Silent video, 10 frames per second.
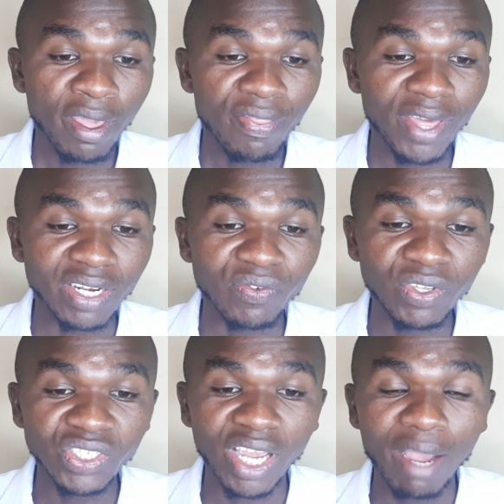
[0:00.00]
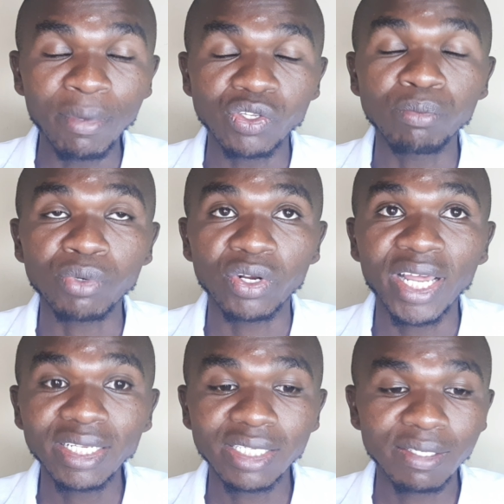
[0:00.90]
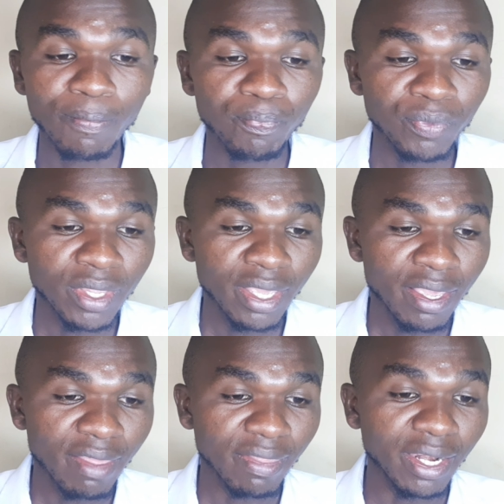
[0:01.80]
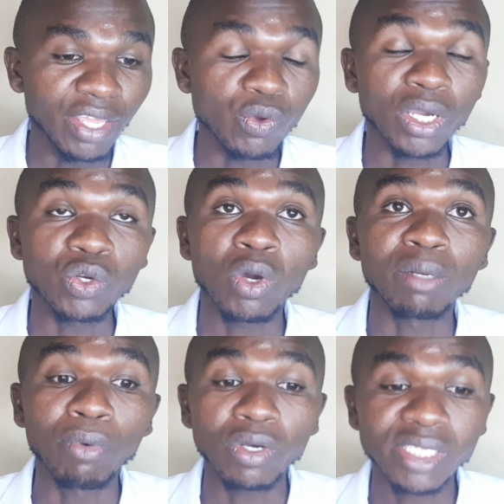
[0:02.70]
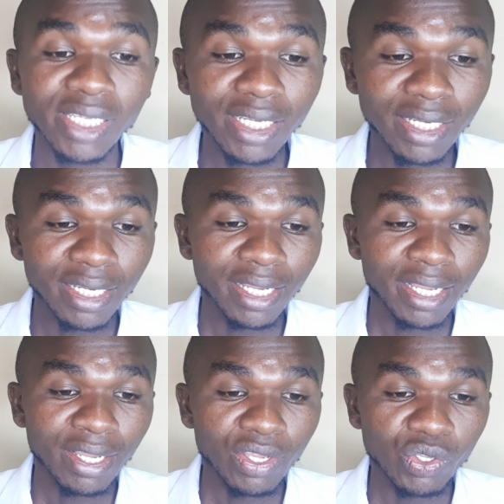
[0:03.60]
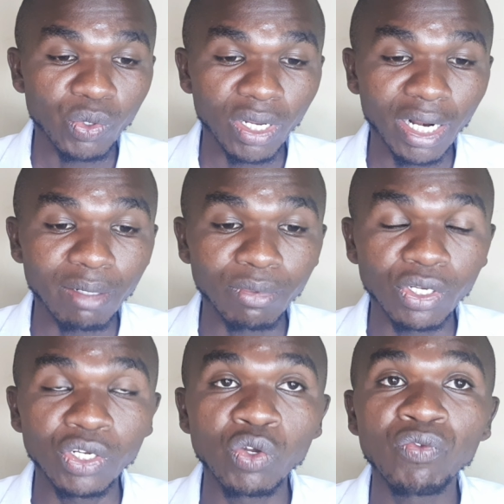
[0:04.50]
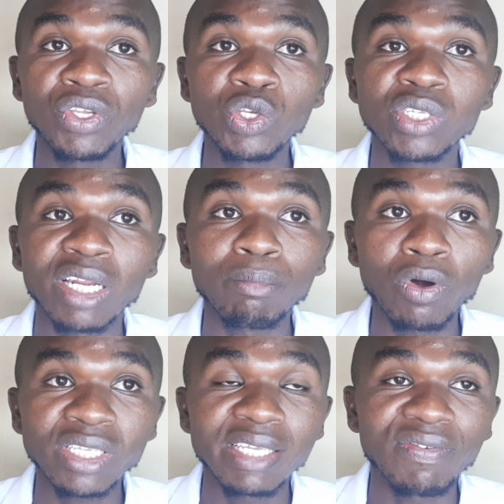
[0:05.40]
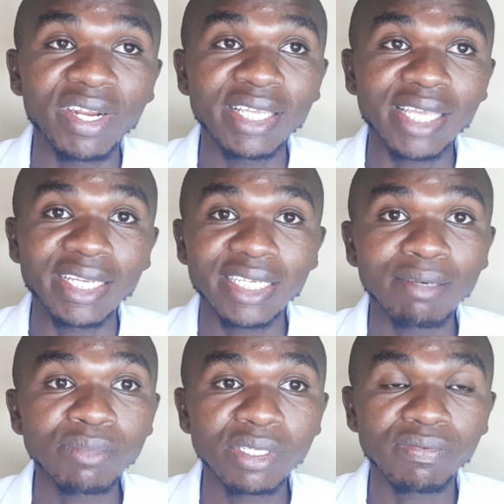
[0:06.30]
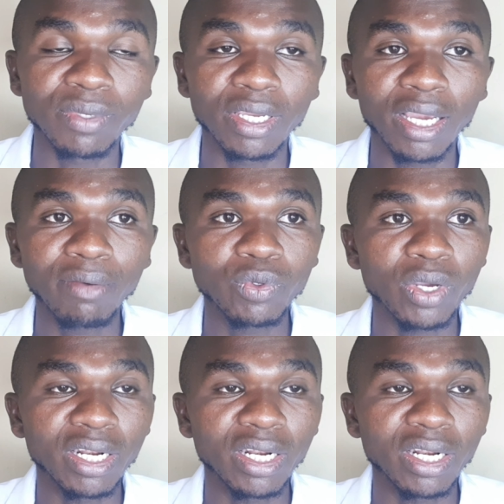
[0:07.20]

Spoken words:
that feature Amazon products. Then you can do unboxing. You can do videos unboxing various items, where you can